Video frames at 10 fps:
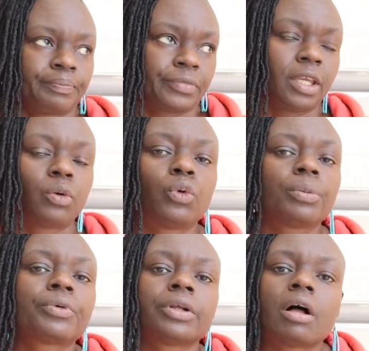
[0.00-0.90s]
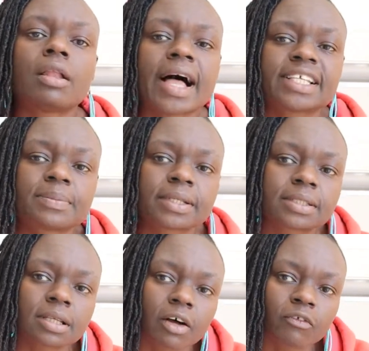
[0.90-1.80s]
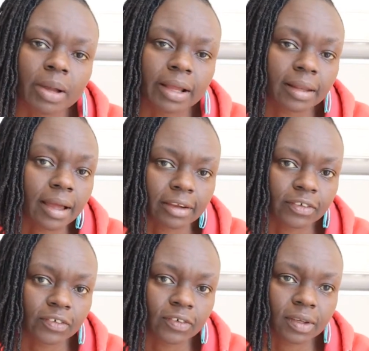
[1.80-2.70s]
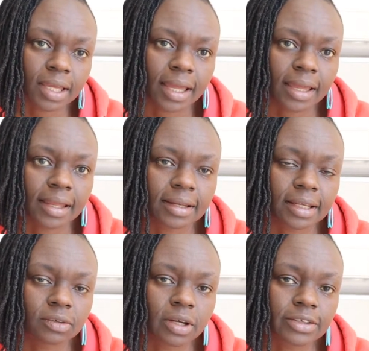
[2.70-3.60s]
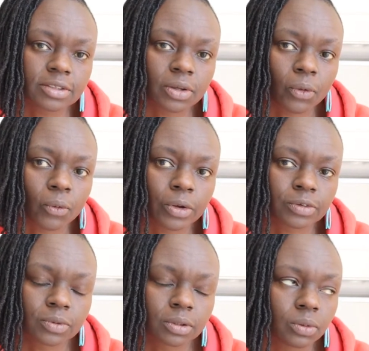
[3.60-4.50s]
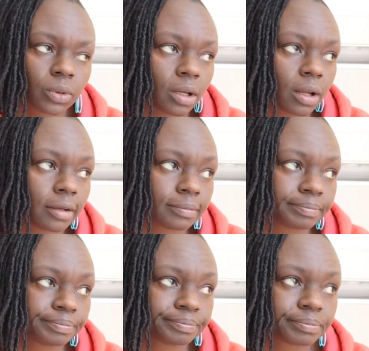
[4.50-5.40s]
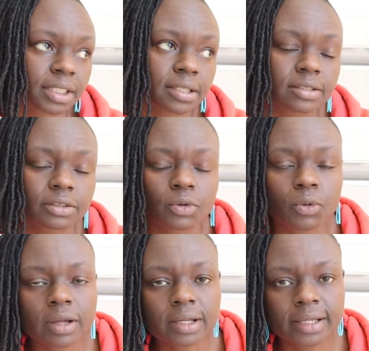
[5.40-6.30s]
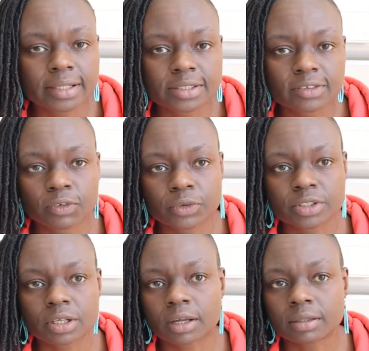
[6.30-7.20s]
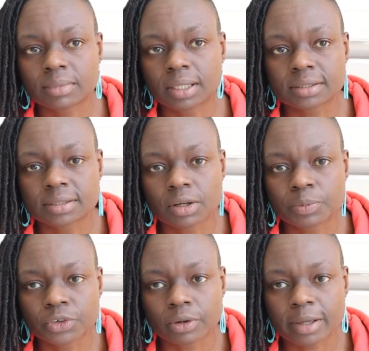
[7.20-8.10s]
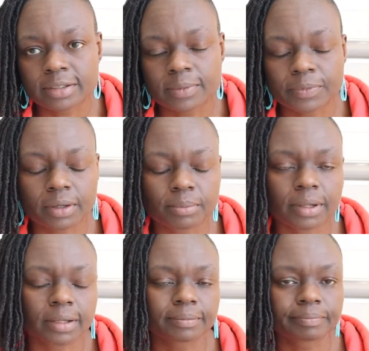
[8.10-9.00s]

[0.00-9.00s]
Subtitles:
incorporate all aspects of my life and let you guys know what's really going on. Because you know what? I could just focus on making sculpture about something, but